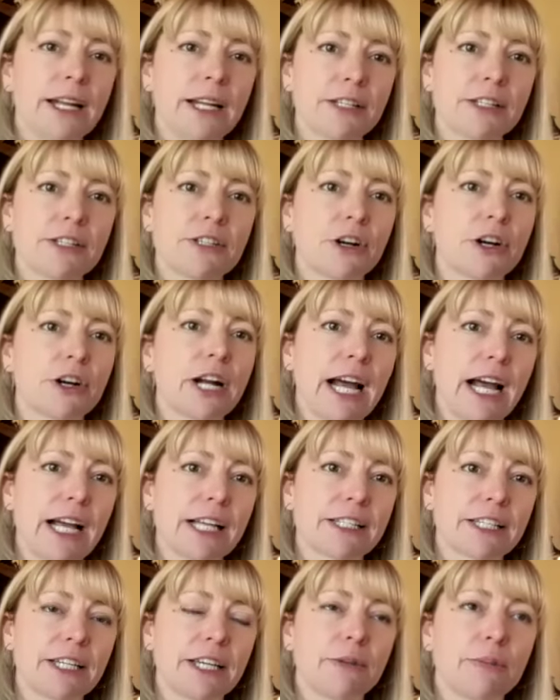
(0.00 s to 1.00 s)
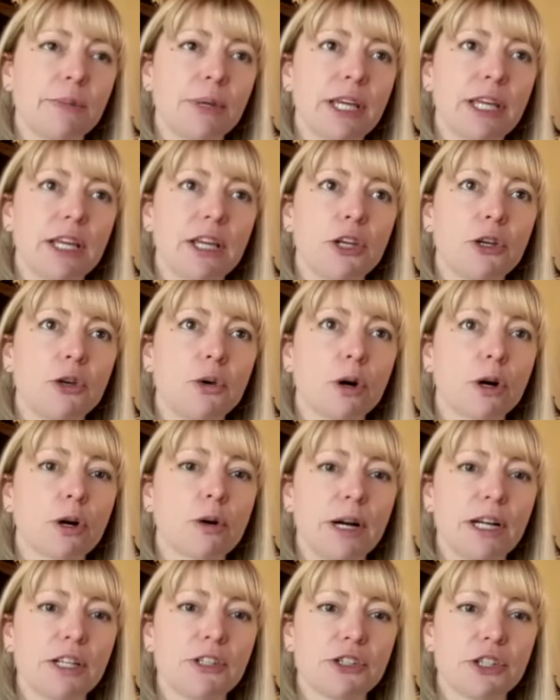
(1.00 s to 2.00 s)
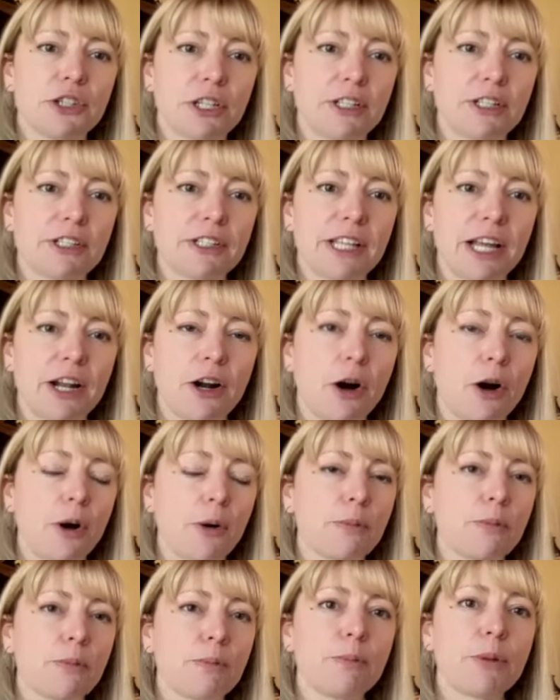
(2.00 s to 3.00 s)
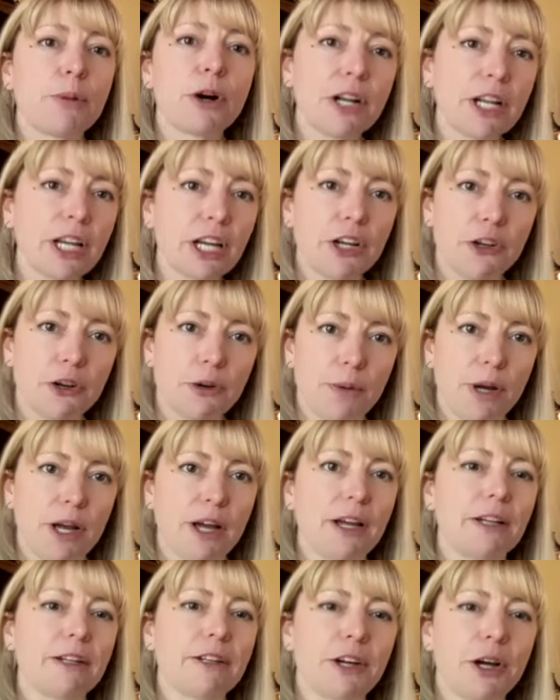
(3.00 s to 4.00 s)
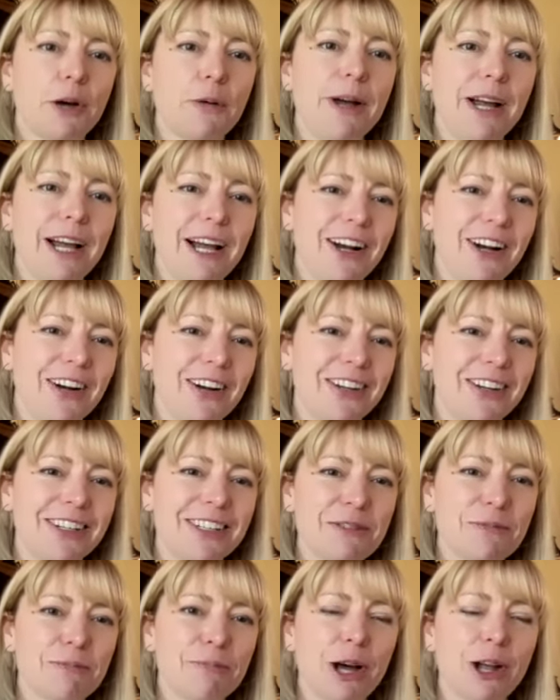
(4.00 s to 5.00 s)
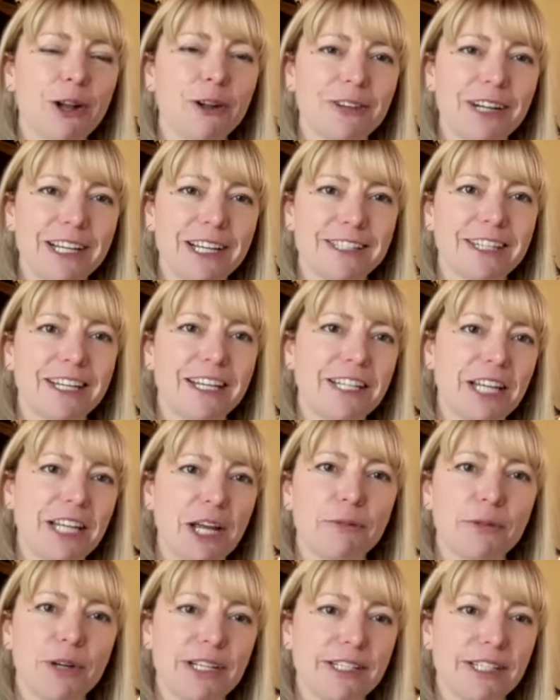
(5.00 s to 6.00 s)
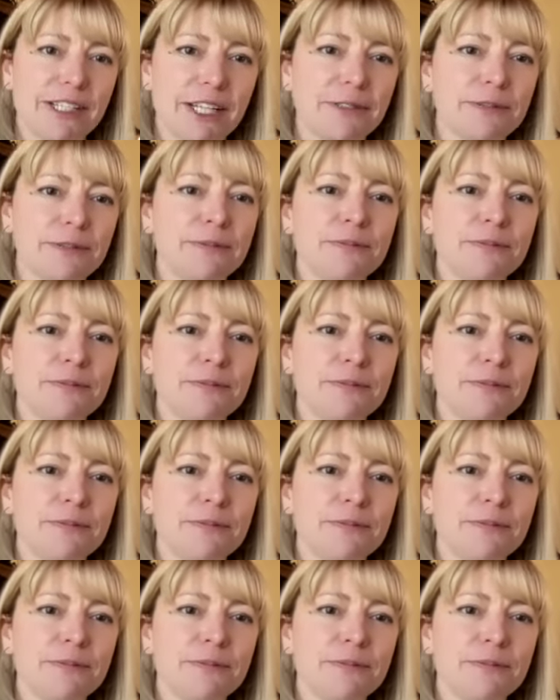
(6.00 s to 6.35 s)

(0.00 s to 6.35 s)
and start asking me your questions that are burning in your mind about bottle raising and dam raising.